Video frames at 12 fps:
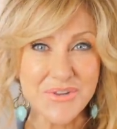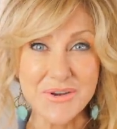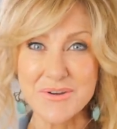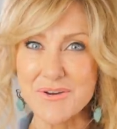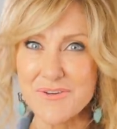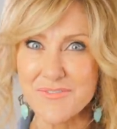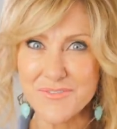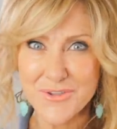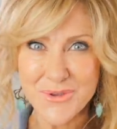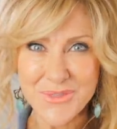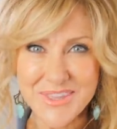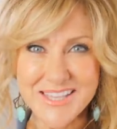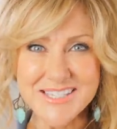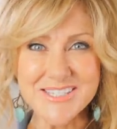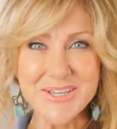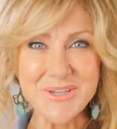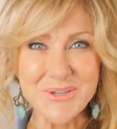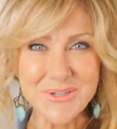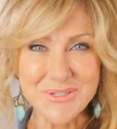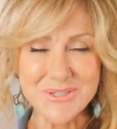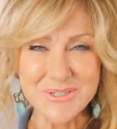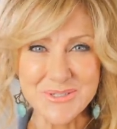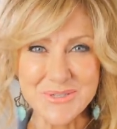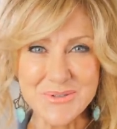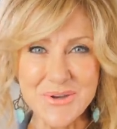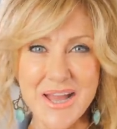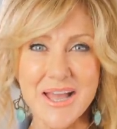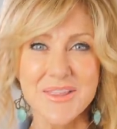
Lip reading: there are a few things that you can do